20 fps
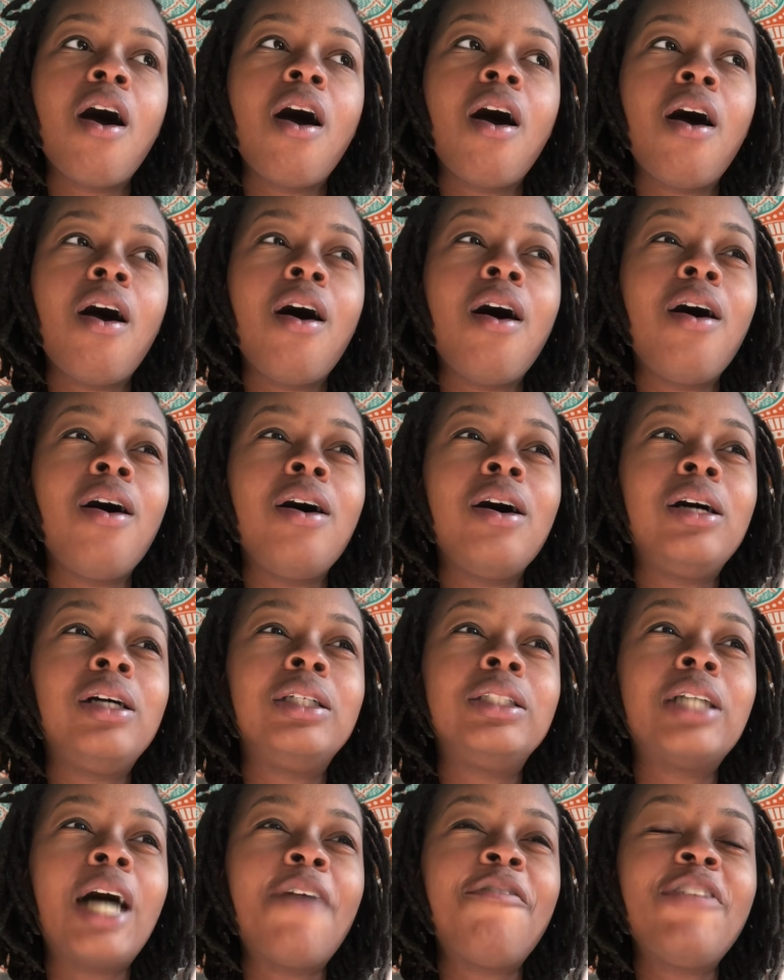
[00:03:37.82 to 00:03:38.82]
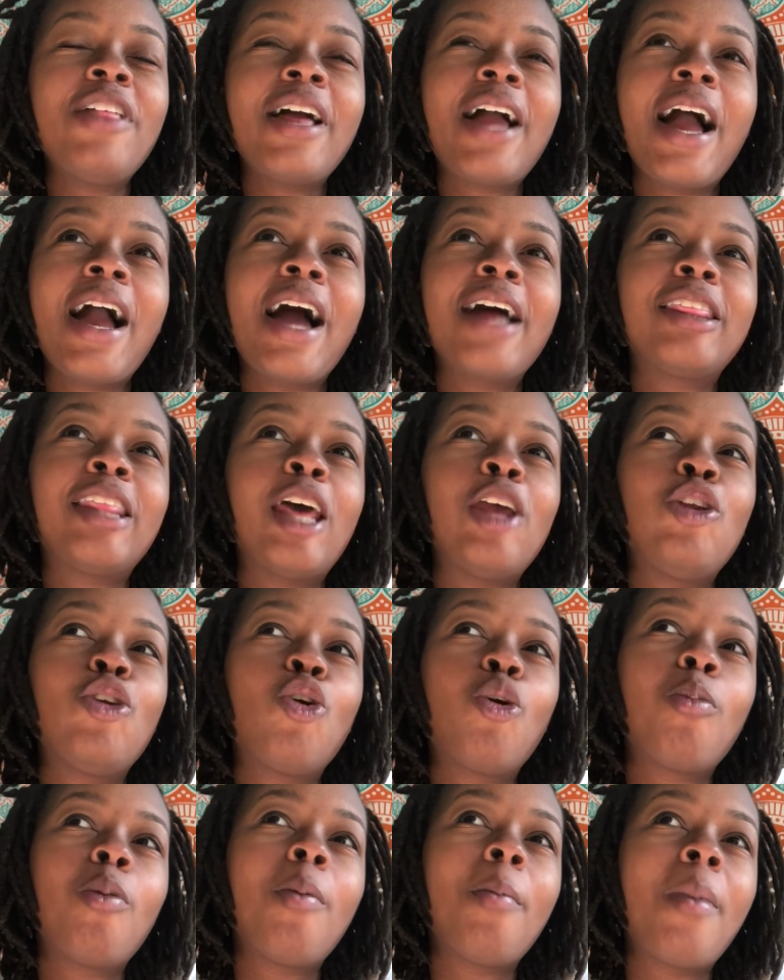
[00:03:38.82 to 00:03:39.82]
I feel like I got that
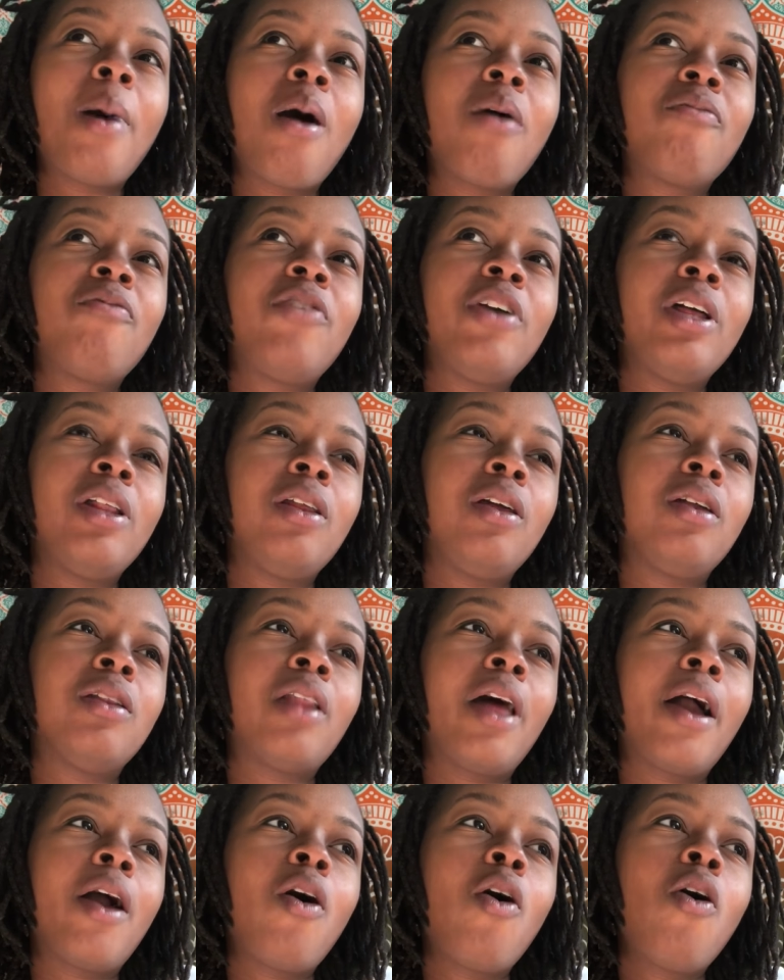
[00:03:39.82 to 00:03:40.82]
normal mom feeling, like,